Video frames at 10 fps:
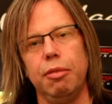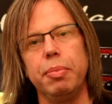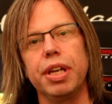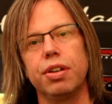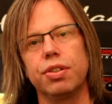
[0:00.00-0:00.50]

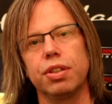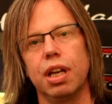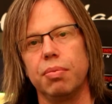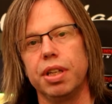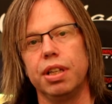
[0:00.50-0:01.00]
meter so
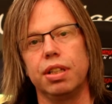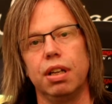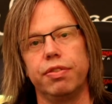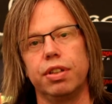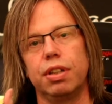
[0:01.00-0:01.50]
that way you can
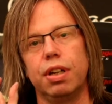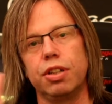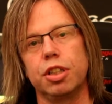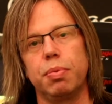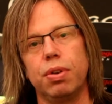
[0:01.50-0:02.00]
tell if you're
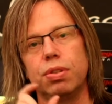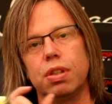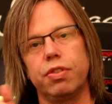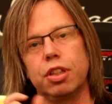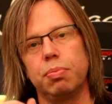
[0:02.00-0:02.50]
underexposed,
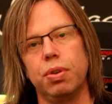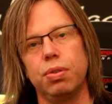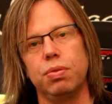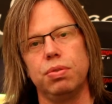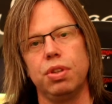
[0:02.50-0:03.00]

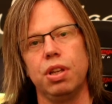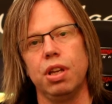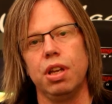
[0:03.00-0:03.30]
overexposed,